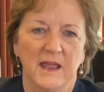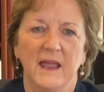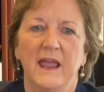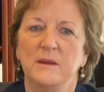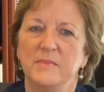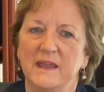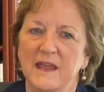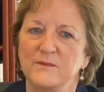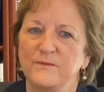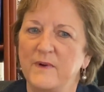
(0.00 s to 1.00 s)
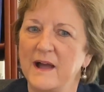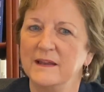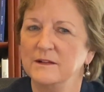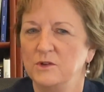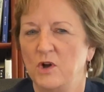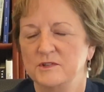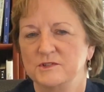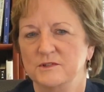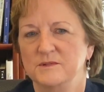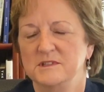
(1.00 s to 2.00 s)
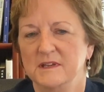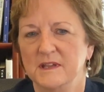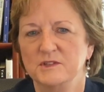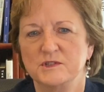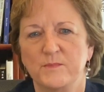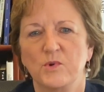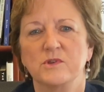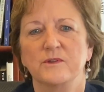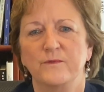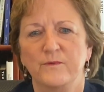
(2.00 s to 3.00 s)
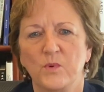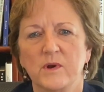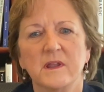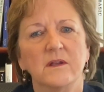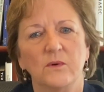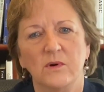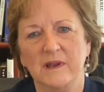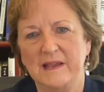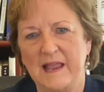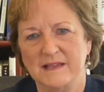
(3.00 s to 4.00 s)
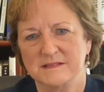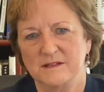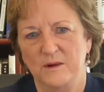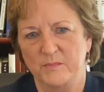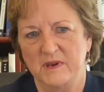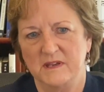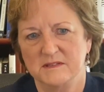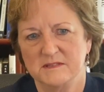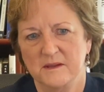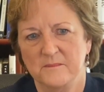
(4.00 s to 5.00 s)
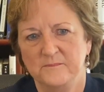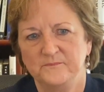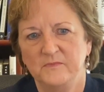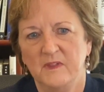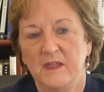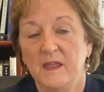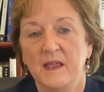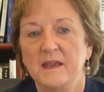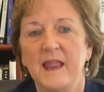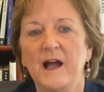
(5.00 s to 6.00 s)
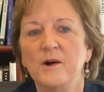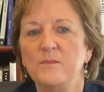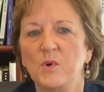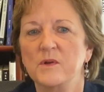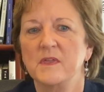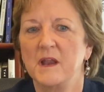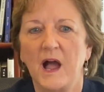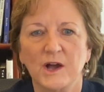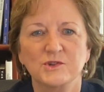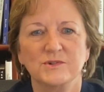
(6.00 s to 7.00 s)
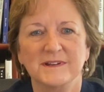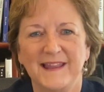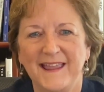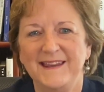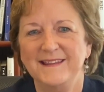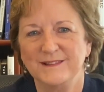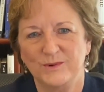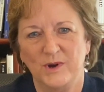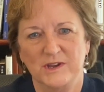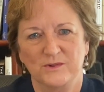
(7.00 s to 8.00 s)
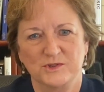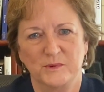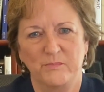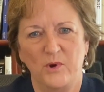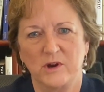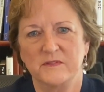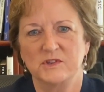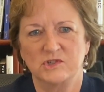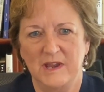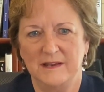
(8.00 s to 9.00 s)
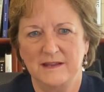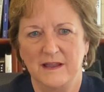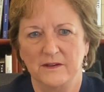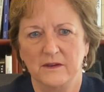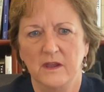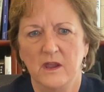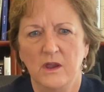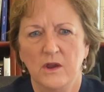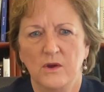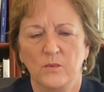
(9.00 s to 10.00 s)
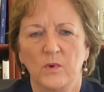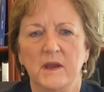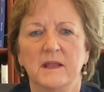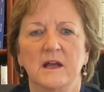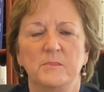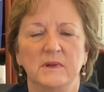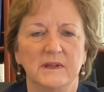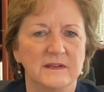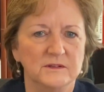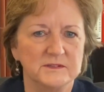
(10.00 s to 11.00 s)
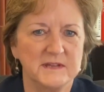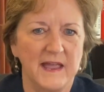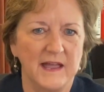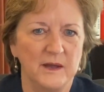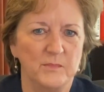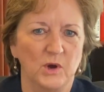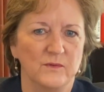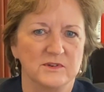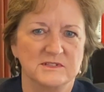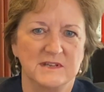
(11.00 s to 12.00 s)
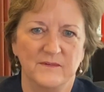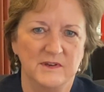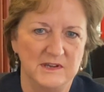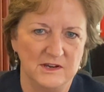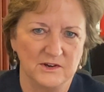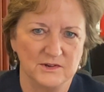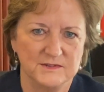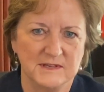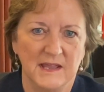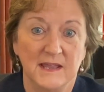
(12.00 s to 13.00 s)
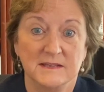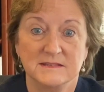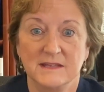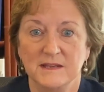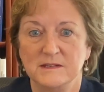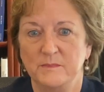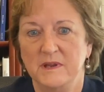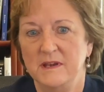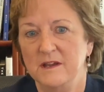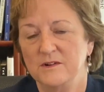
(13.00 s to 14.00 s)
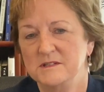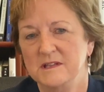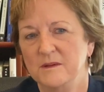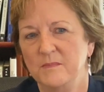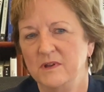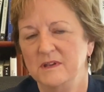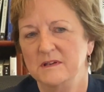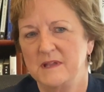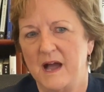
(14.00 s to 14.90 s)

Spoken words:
and began filing lawsuits against more than 40 oil and gas companies. Now more than 180 lawyers are part of the shakedown, running up a legal tab over 7 years, said to be near $10 million,